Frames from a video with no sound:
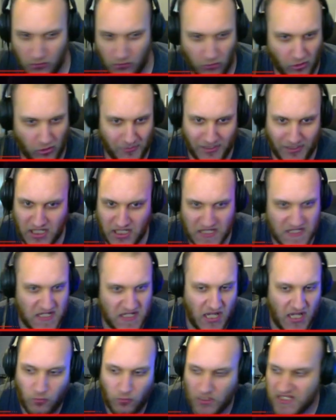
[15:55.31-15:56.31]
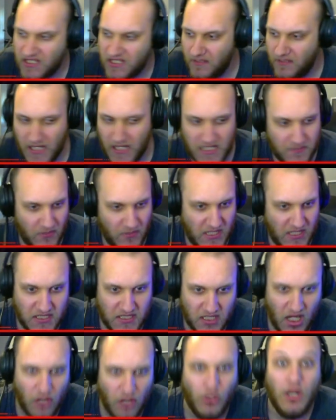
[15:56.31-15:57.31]
Where am I going to sit? What's the best place to
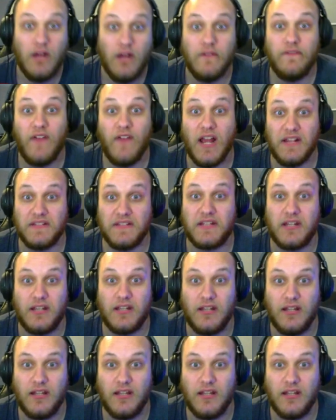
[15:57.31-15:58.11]
go? Vent.